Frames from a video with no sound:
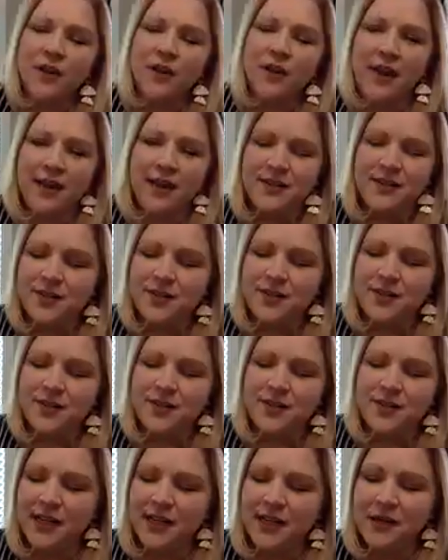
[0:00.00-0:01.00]
that
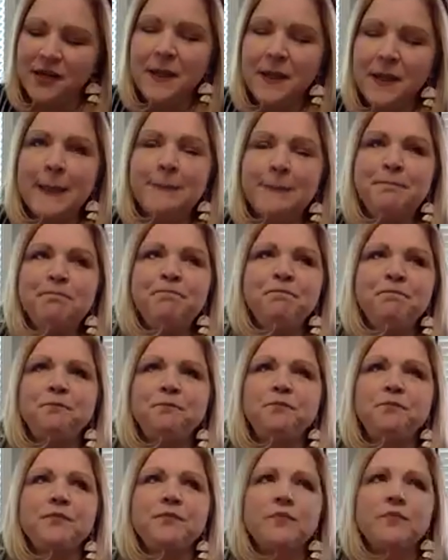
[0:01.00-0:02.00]
story. Um,
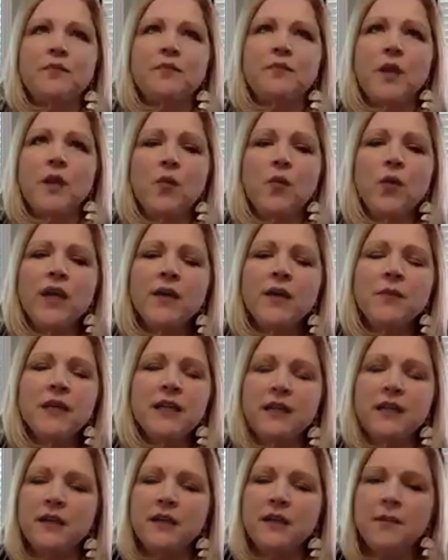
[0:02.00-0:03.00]
we had been
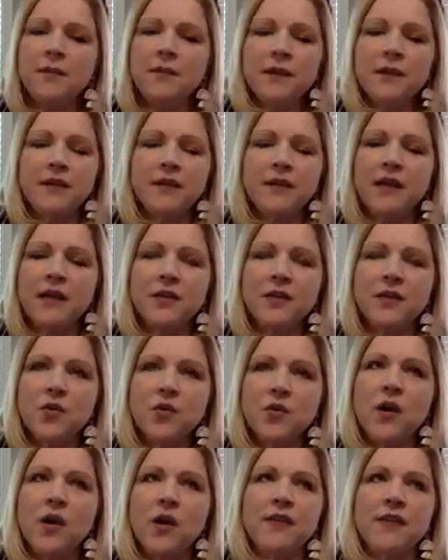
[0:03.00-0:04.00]
keeping the
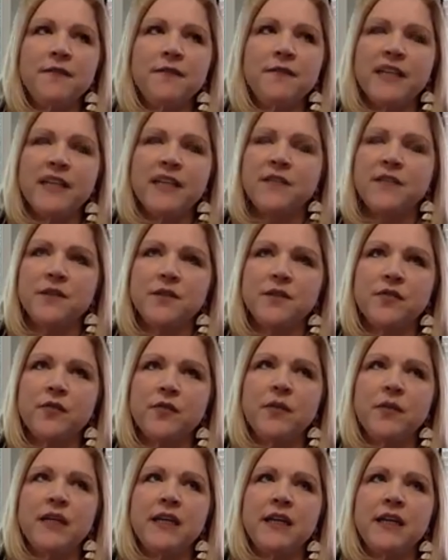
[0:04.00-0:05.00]
Torah and the festivals for
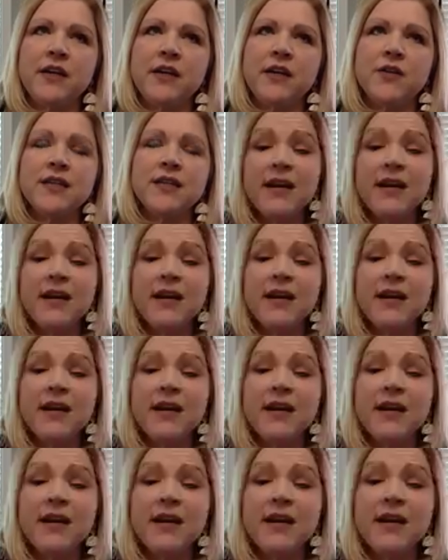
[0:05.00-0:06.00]
many years, and we
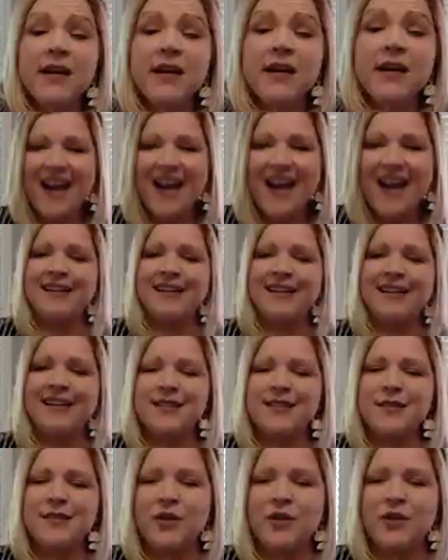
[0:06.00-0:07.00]
did
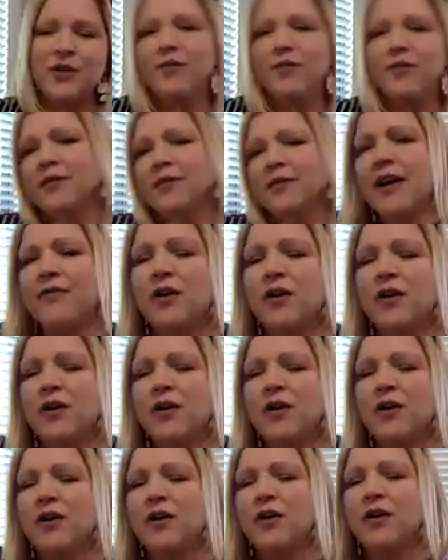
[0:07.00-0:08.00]
recognize the moon Not every
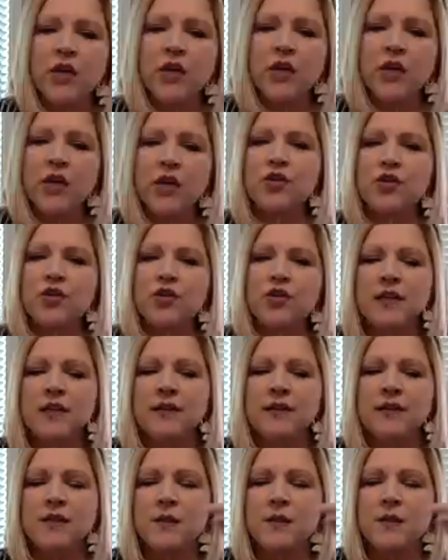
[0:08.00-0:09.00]
month. I mean, we understood
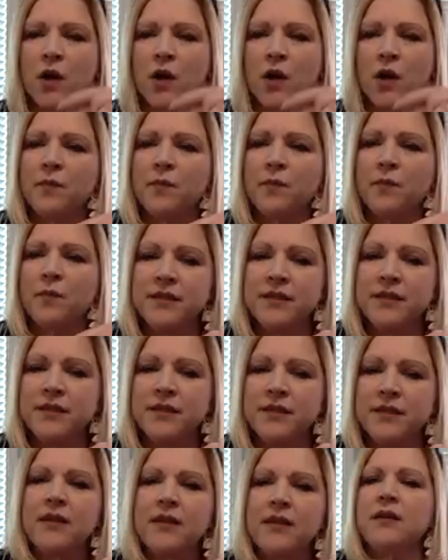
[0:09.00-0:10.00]
that its purpose
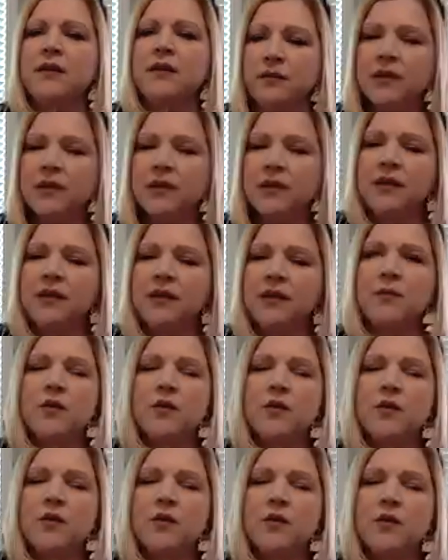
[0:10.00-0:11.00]
with the Hebrew
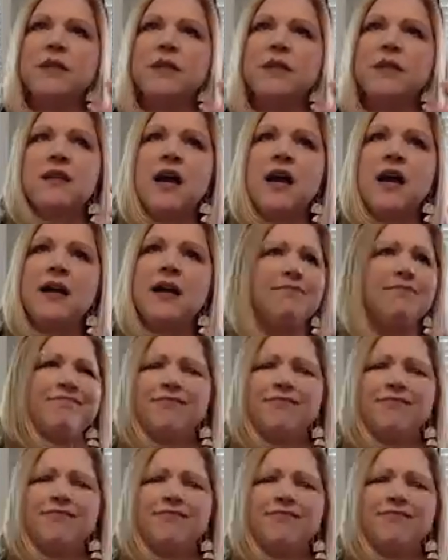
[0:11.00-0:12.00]
months, but not.
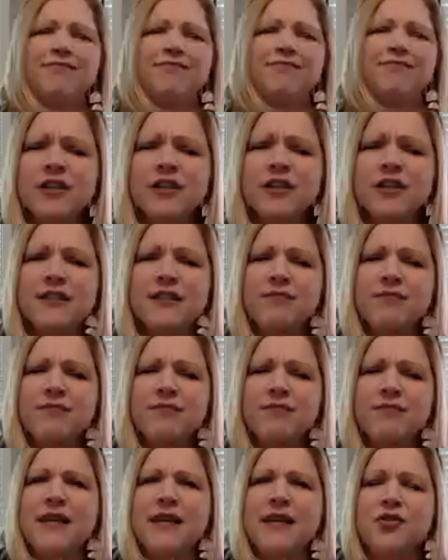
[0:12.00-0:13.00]
We were never in,
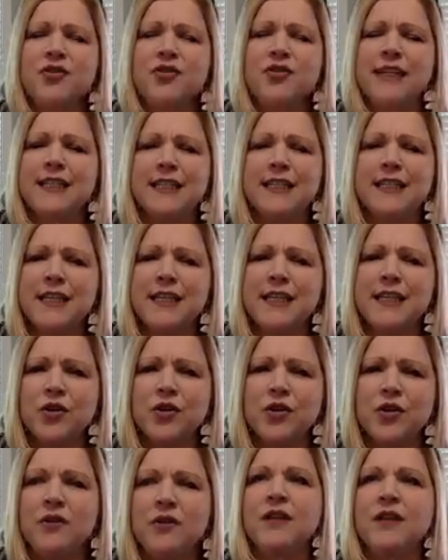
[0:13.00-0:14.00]
majorly
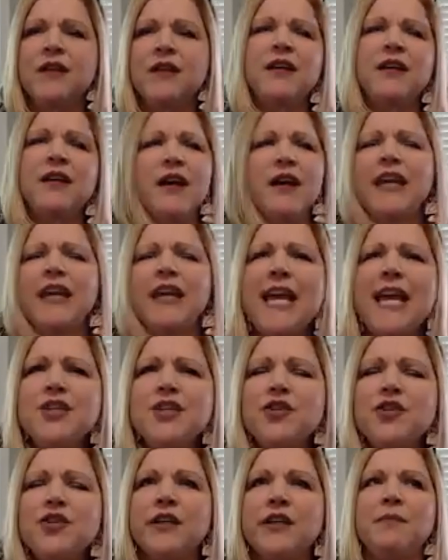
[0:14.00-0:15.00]
intentional.
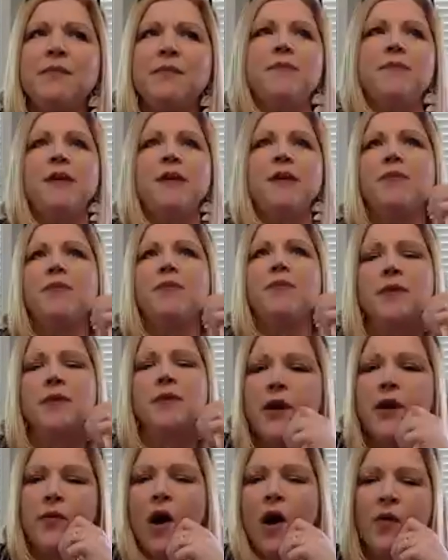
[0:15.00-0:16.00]
Occasionally, maybe we would
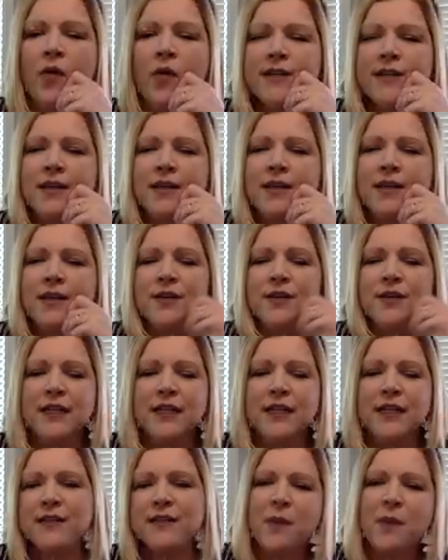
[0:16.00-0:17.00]
go, "Oh, let's go see if we
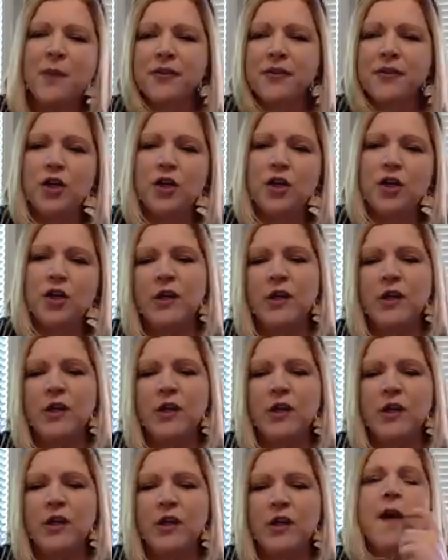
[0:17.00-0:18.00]
can spot the new moon."
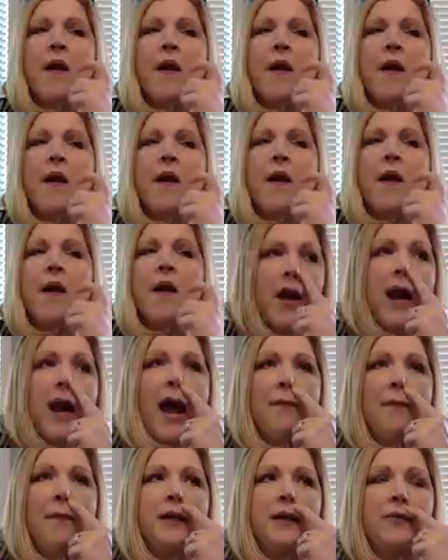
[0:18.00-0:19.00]
Well, what
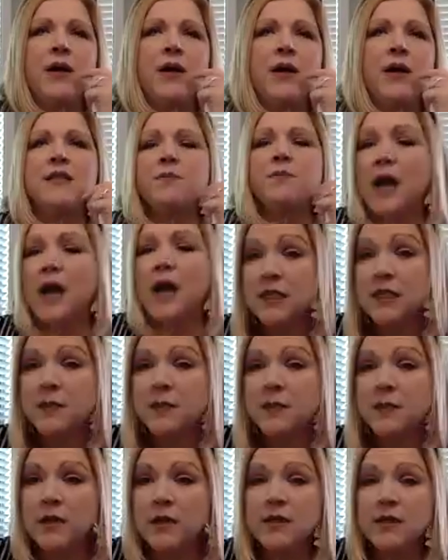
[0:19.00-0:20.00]
happened was my husband
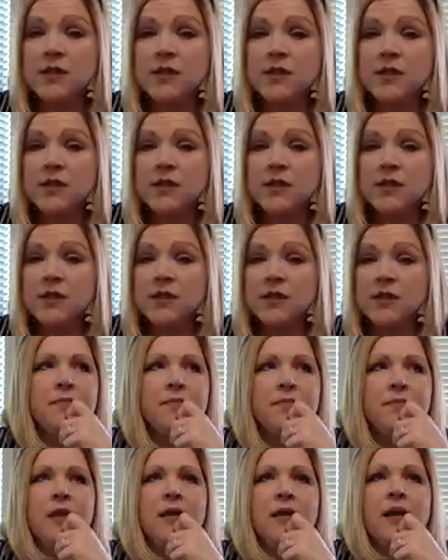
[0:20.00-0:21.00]
lost his job,
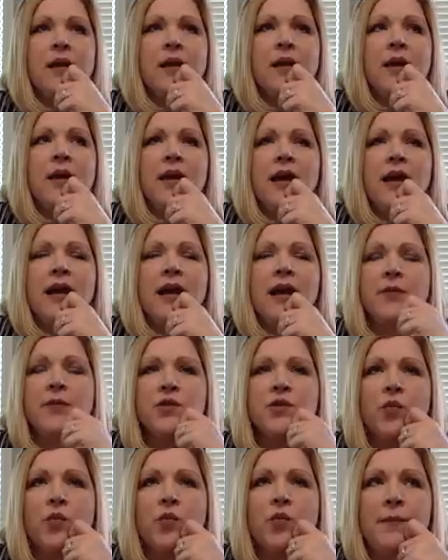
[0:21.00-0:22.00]
and it
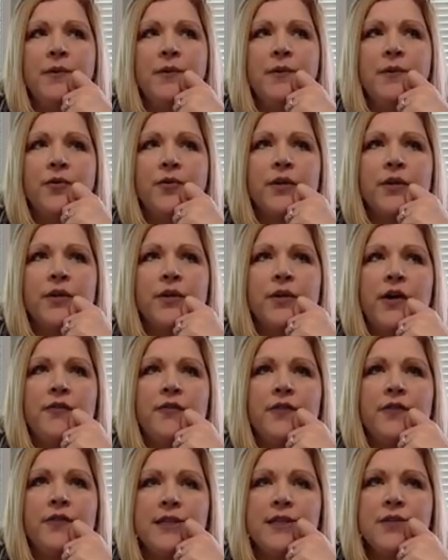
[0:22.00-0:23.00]
was right before the fall
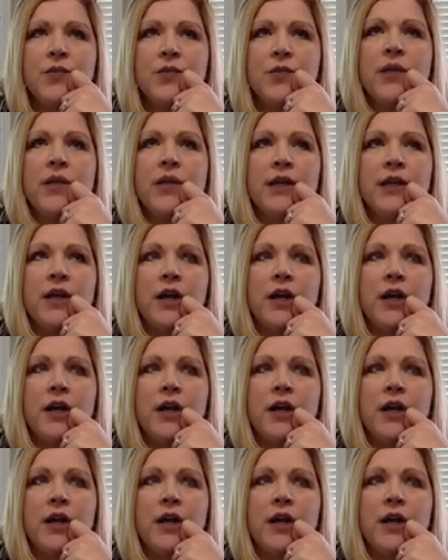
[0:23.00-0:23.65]
feast one year,